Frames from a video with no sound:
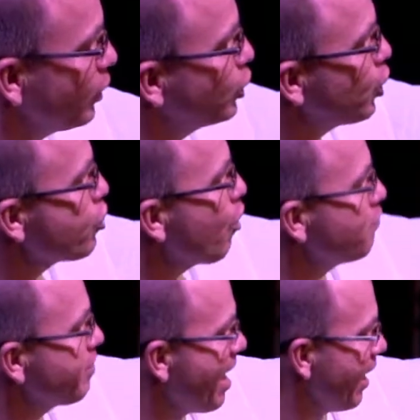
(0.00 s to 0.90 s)
just over
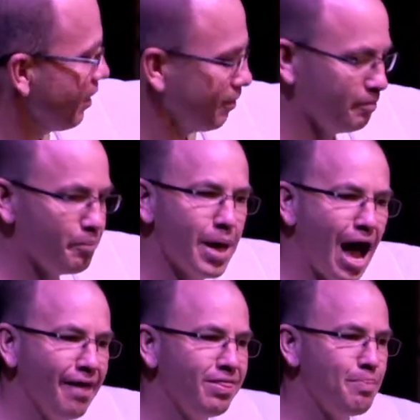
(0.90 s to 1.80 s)
there,
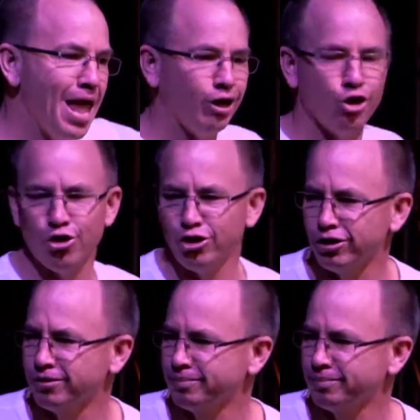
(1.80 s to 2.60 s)
behind the black curtain.